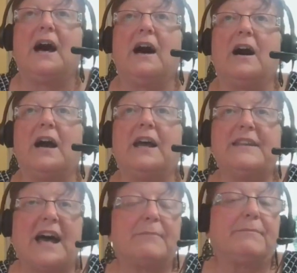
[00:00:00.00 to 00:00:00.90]

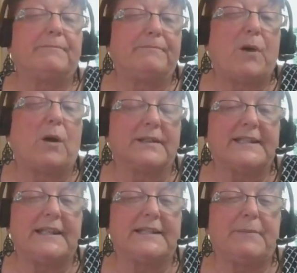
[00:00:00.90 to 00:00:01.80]
and that
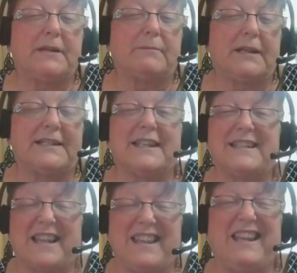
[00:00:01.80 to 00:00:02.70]
policy has been in place,
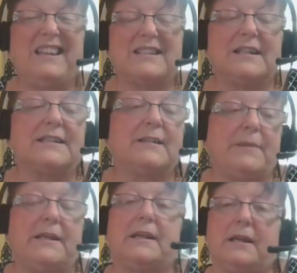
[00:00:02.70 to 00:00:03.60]
I think, since the
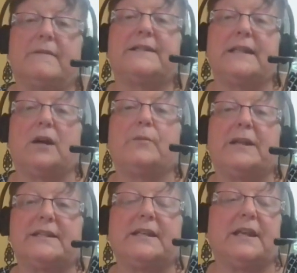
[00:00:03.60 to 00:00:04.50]
beginning of
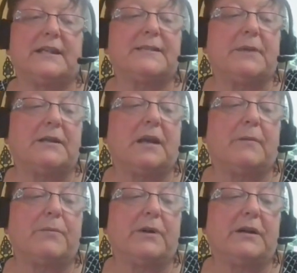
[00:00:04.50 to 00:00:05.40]
CLBC. It's been
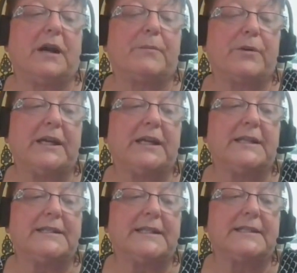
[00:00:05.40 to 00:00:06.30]
a pretty
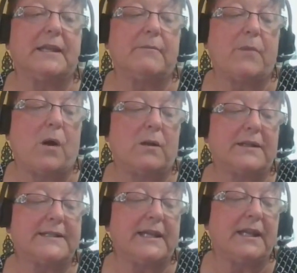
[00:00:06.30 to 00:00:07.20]
consistent
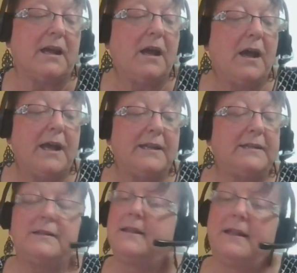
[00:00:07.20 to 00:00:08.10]
policy.
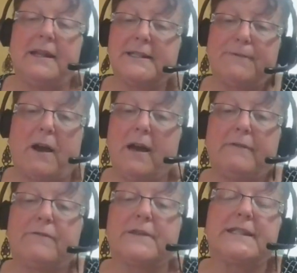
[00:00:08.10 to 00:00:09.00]
It's
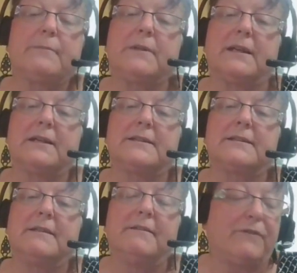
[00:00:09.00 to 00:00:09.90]
fine for
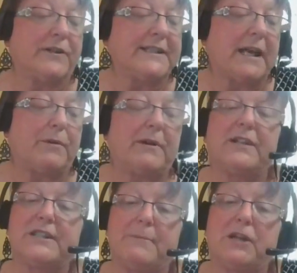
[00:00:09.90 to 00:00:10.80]
siblings. For example,
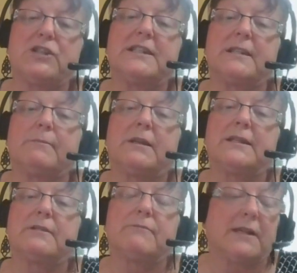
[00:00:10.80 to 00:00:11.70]
I just mentioned
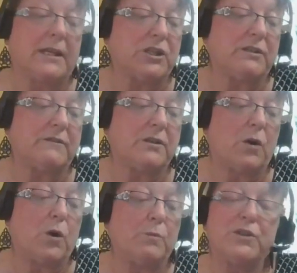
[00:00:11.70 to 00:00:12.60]
siblings in relation
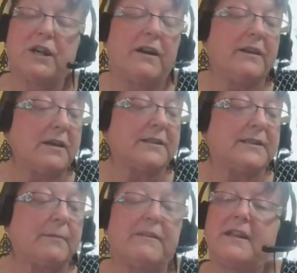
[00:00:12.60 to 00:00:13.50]
to home sharing. That
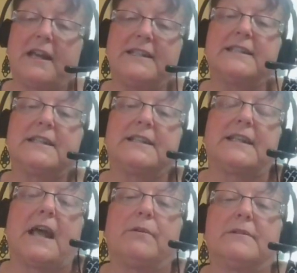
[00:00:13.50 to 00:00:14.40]
some of the nicest
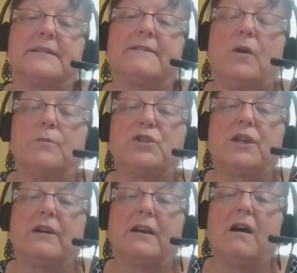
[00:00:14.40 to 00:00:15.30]
examples of home
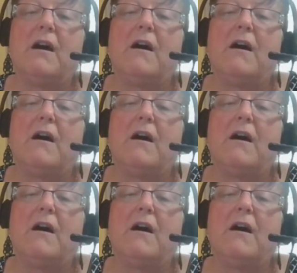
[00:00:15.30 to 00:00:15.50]
sharing